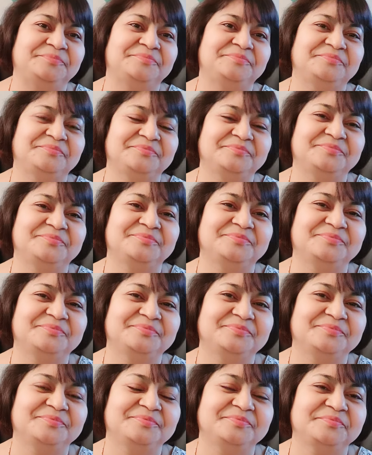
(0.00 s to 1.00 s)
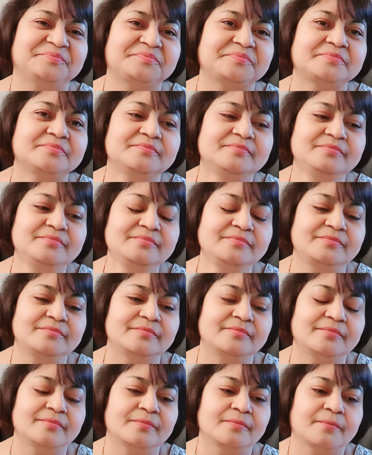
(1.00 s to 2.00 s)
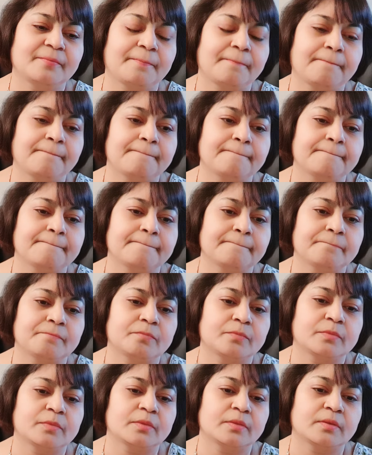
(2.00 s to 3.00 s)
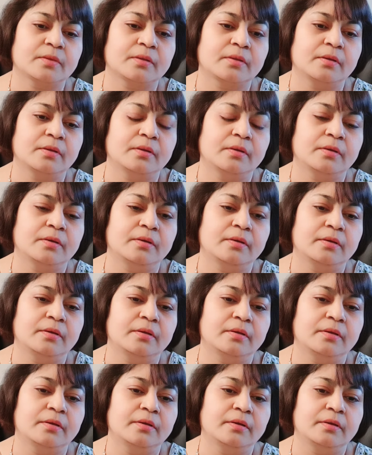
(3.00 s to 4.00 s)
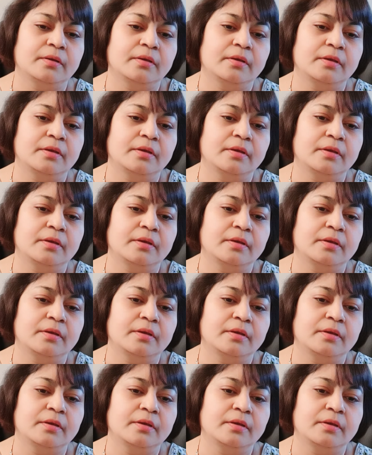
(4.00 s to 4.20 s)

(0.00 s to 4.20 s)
(silence)